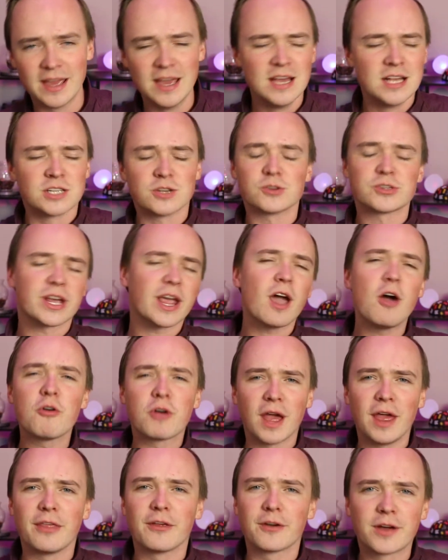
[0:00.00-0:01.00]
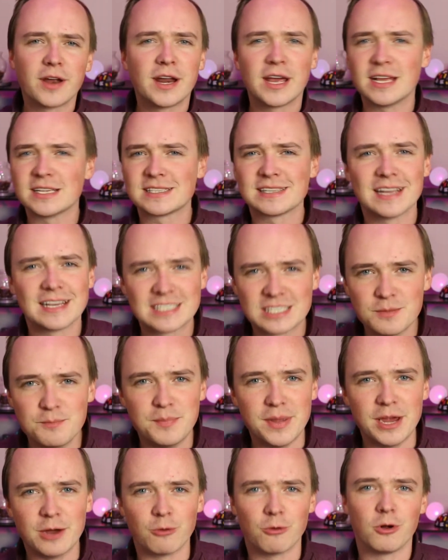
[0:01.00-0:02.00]
So I was like, okay, they're gonna get like
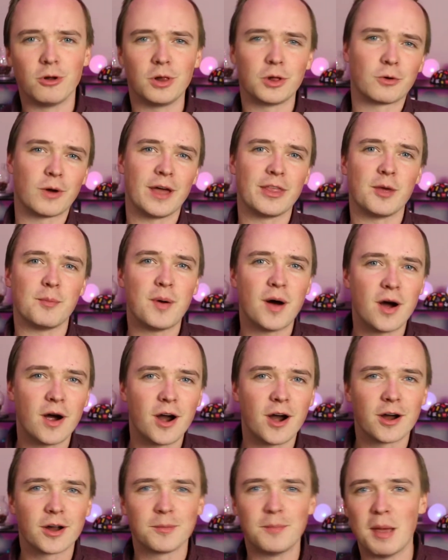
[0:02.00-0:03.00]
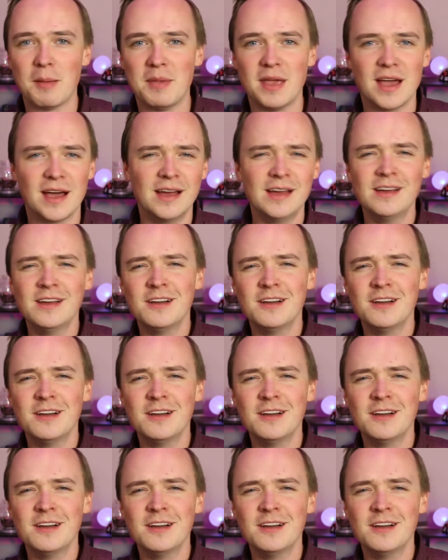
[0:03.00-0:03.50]
some B-roll around the park, maybe